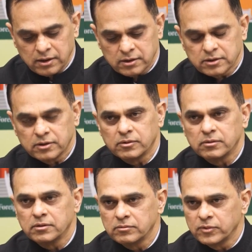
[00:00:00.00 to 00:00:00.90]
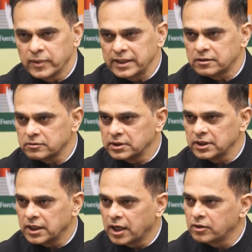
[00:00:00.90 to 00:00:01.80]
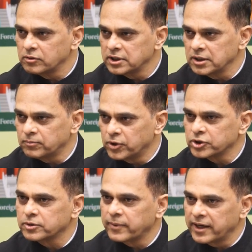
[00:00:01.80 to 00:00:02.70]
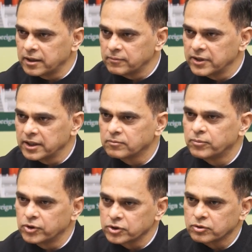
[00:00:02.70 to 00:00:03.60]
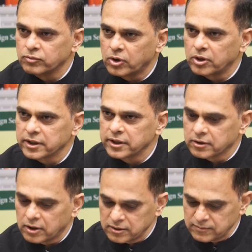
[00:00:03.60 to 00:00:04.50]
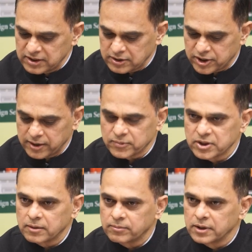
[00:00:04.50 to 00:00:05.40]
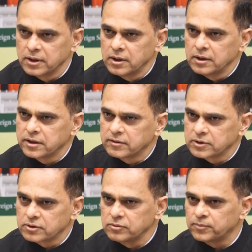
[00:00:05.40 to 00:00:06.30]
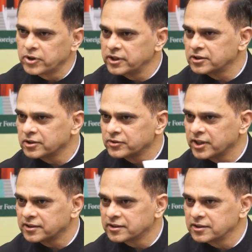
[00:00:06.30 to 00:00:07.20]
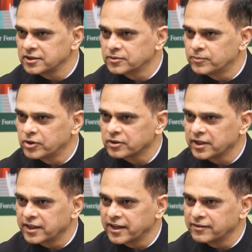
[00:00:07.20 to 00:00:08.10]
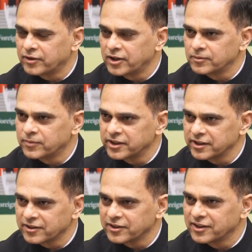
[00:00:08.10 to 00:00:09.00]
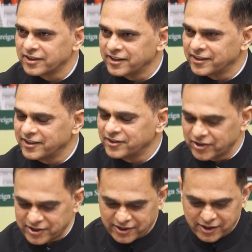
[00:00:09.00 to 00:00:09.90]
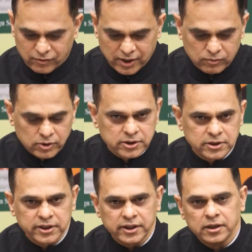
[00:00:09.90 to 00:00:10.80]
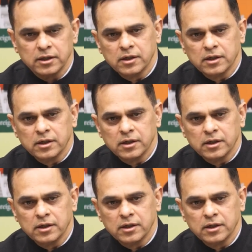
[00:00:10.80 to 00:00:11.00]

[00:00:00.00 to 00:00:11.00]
So we wait to see how the post-pandemic, post-war economy shapes up. There were 2 points of Shastriji's book that I found particularly interesting. One was the